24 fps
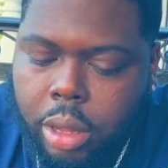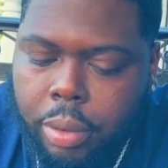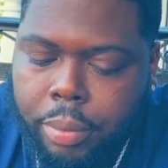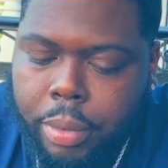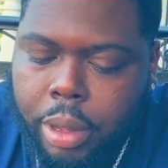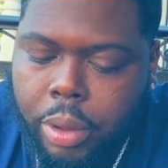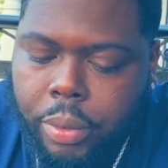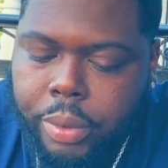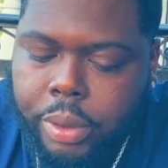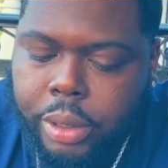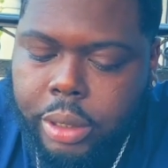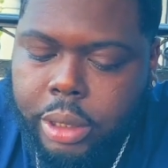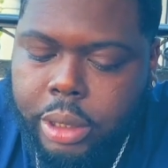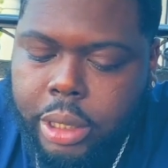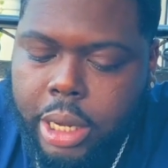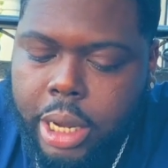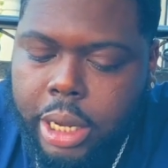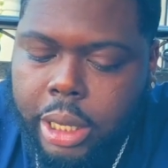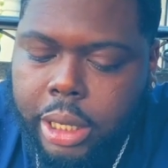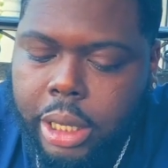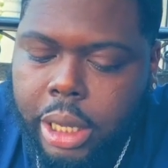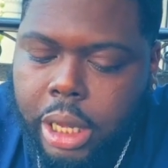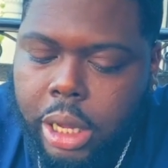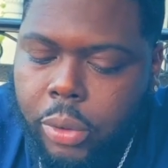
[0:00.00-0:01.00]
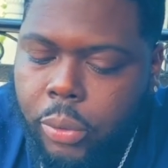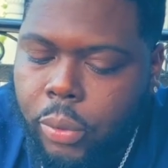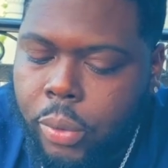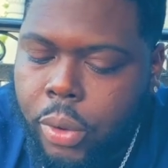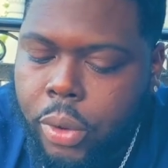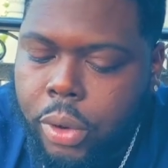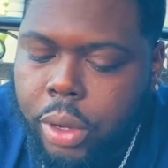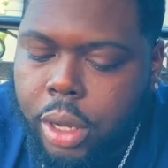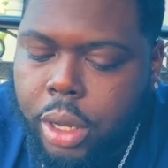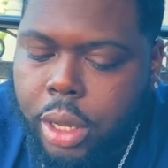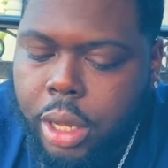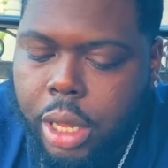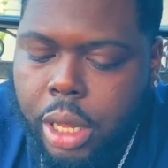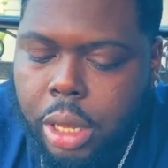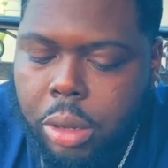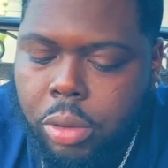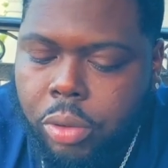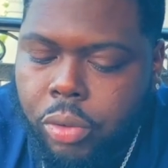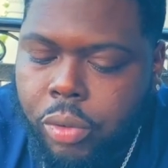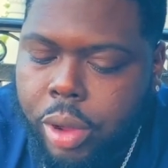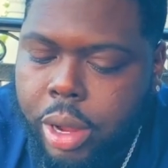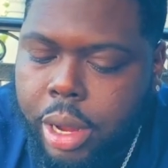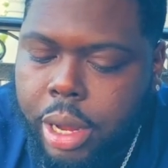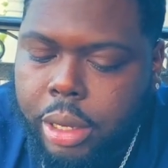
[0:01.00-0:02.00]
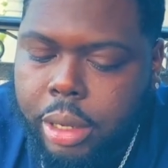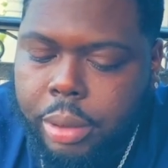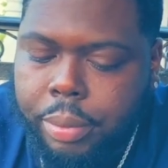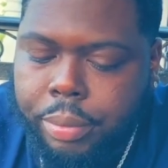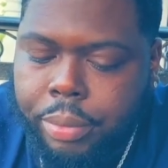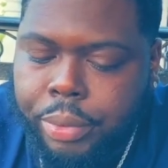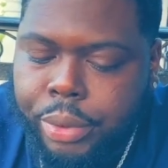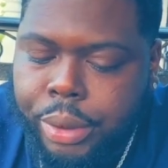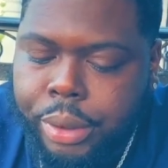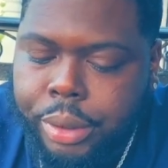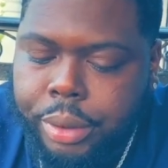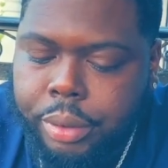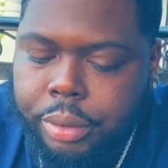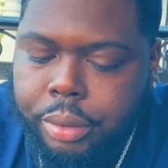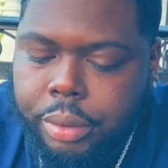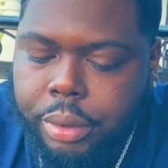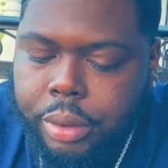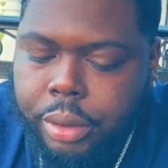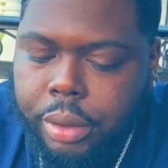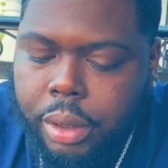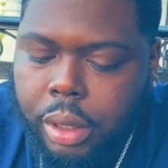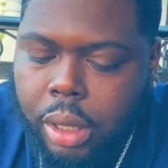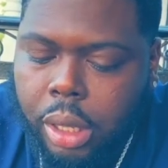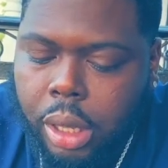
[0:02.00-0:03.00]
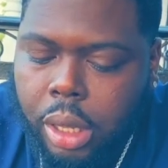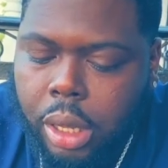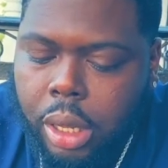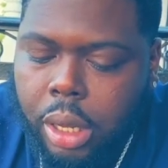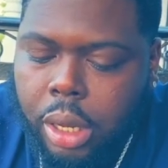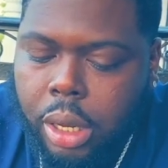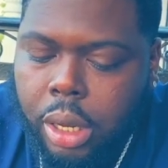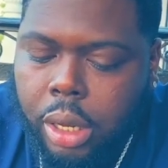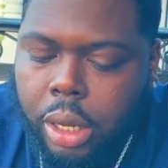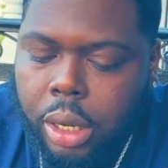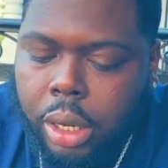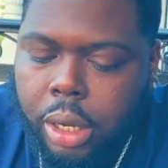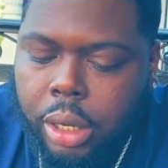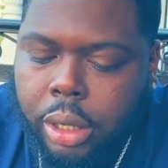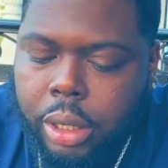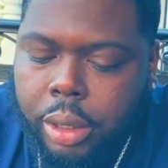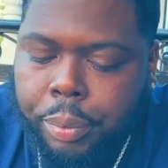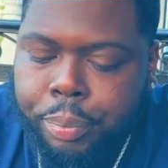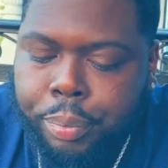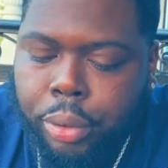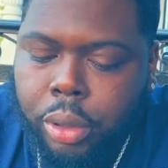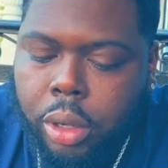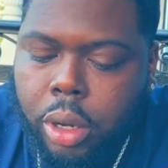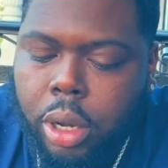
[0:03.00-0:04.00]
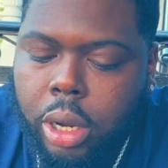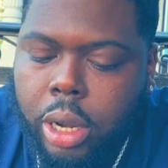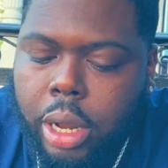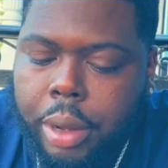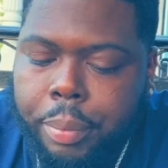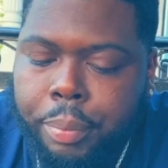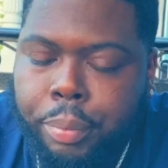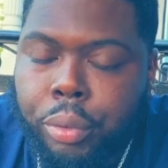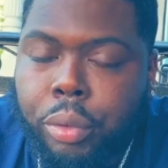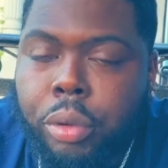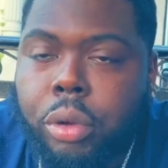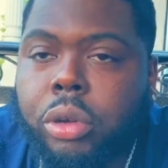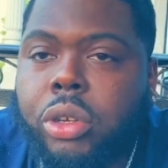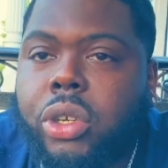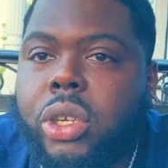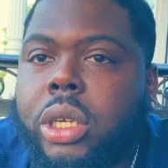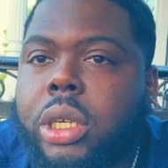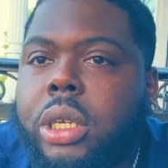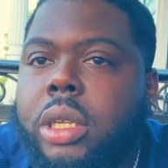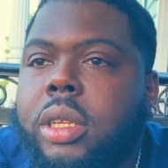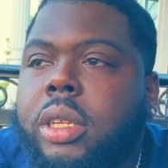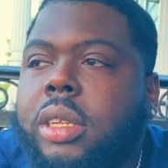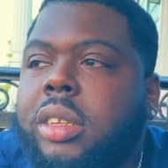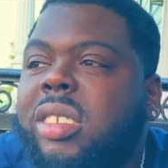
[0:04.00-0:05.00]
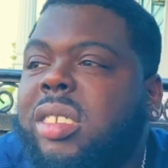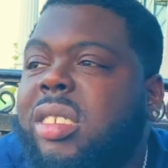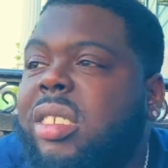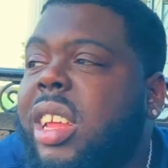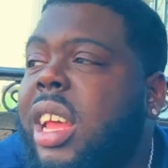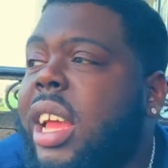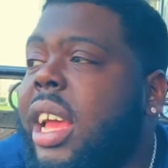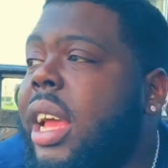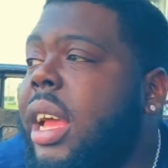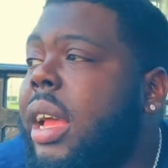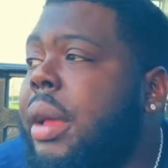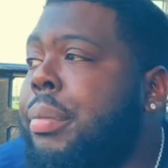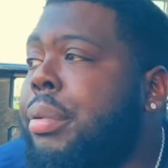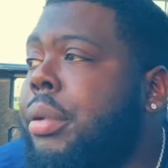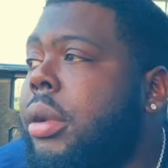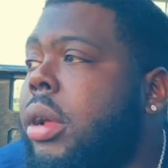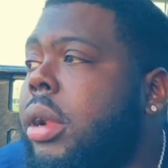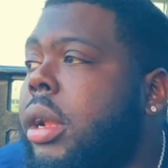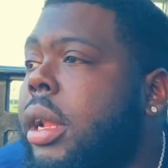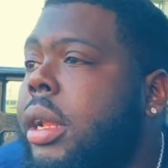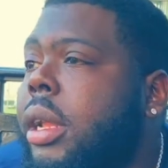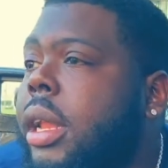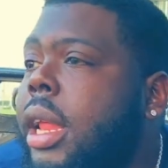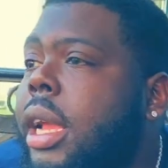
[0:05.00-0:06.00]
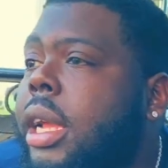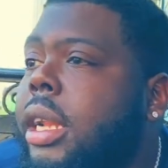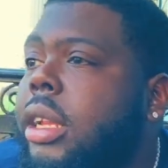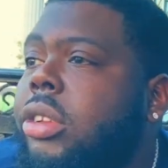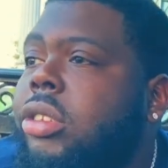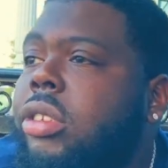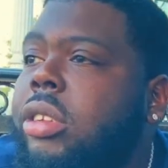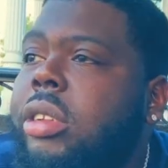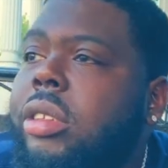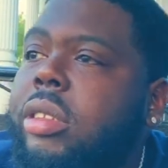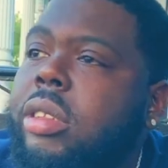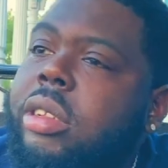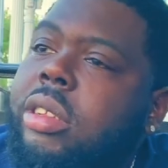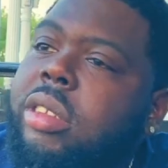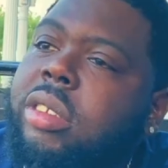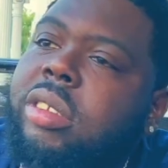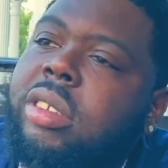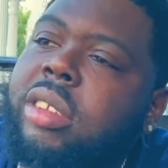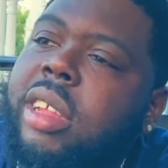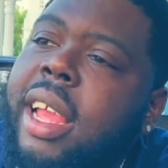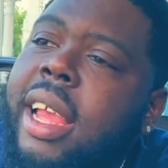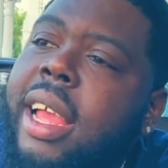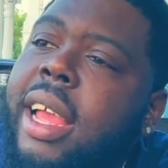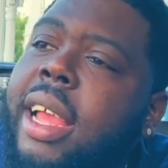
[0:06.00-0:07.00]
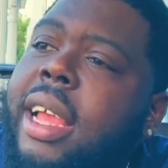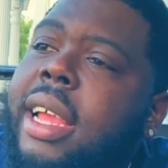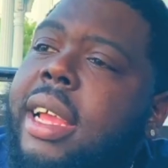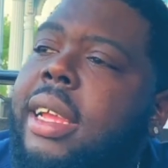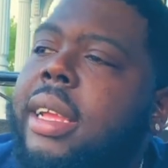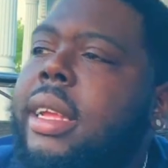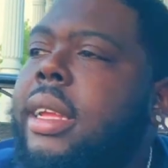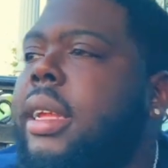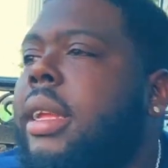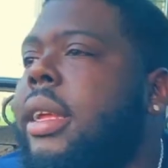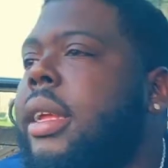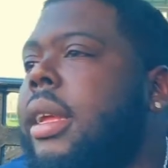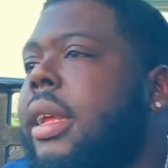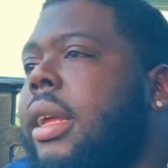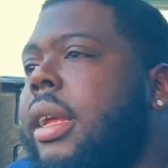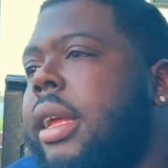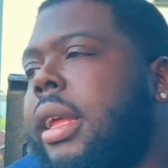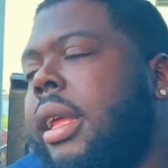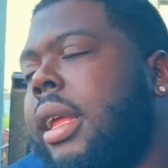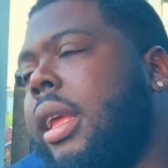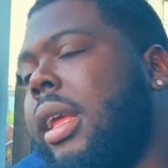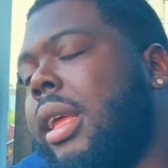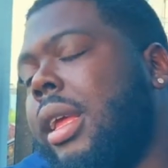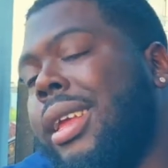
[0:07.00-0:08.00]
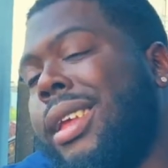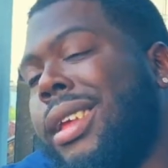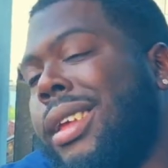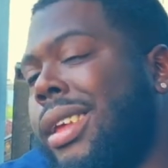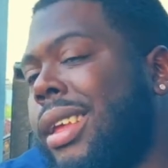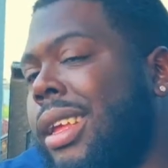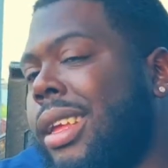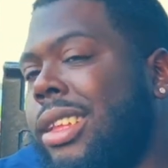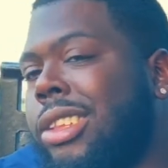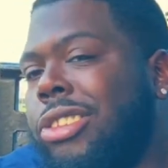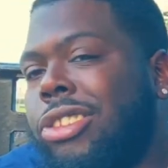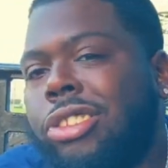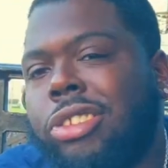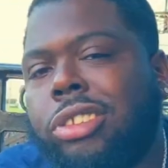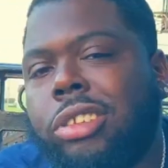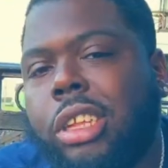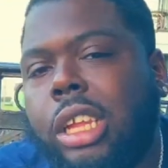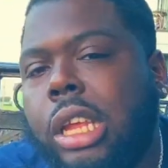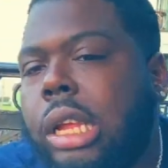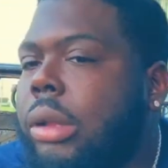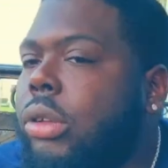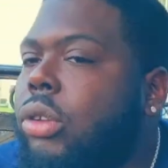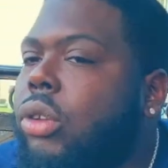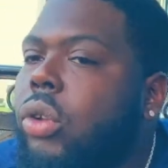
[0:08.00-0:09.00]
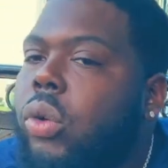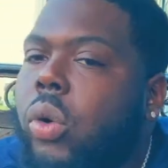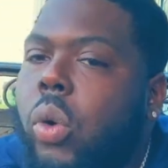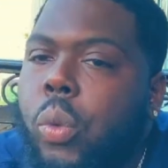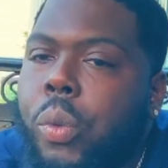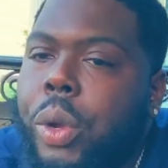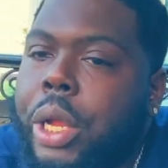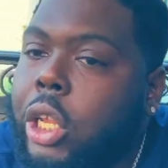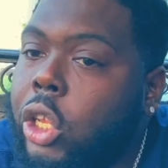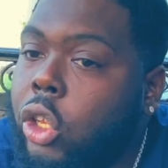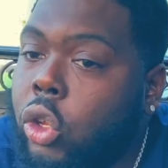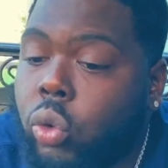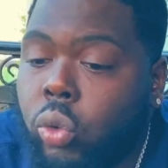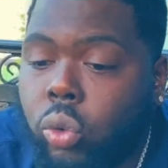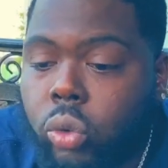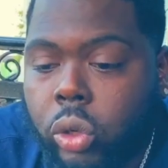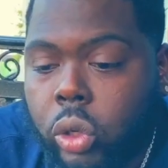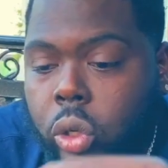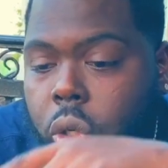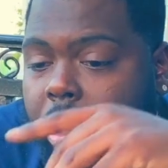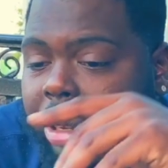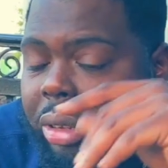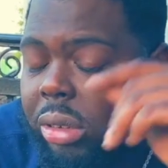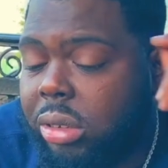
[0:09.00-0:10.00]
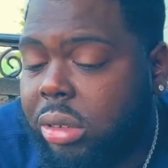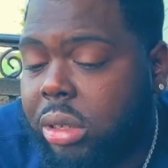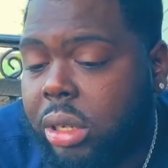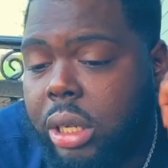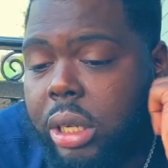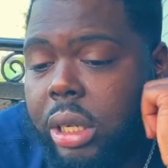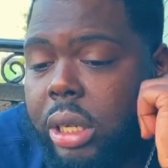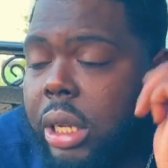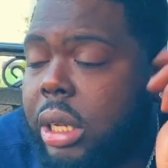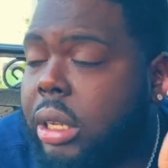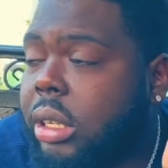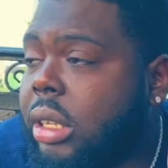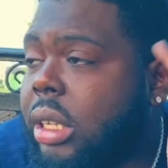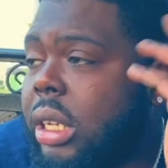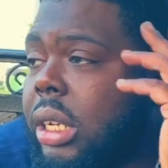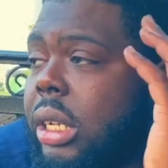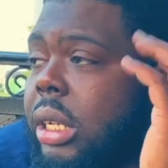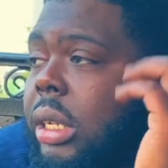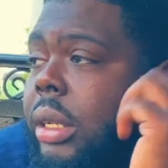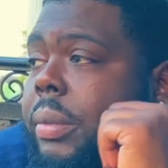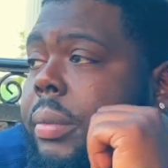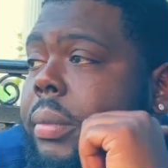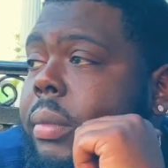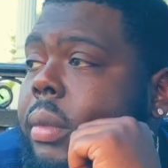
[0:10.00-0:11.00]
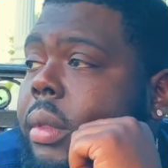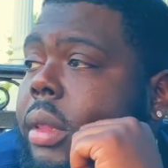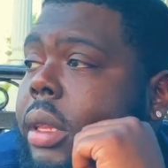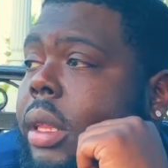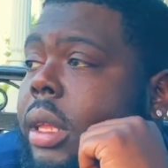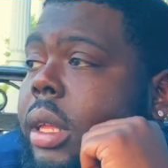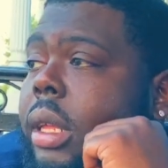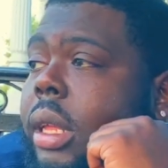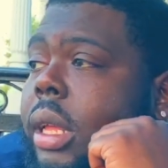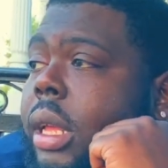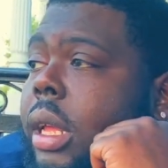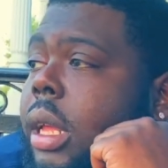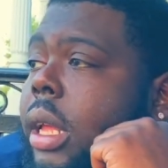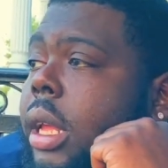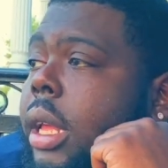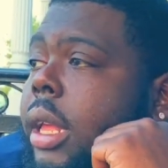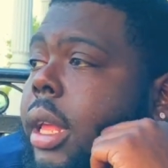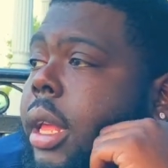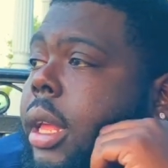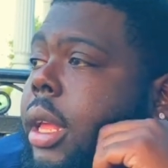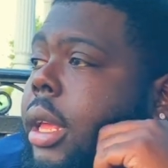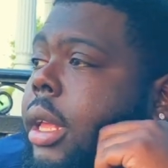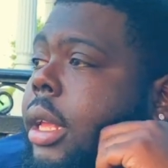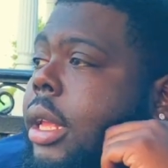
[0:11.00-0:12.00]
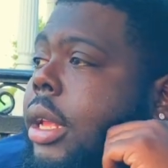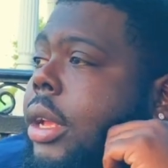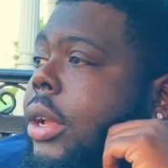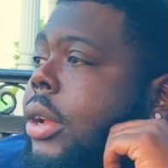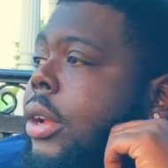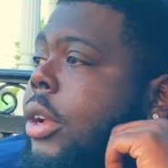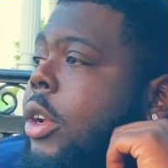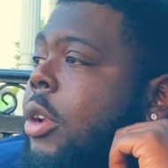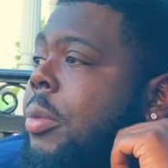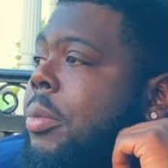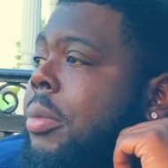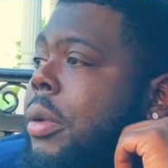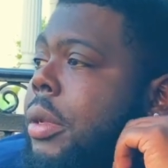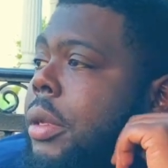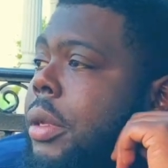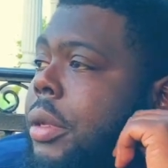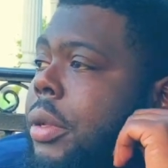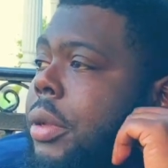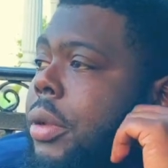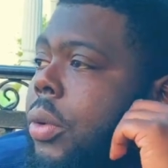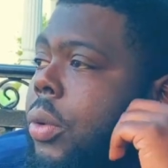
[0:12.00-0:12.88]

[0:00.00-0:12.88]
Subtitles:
Man, we just got to keep working, keep grinding, bro. Put all that bullshit to the side. Put all that negative shit to the side. And just keep doing what we do, you know what I'm saying? That's it. You hear me?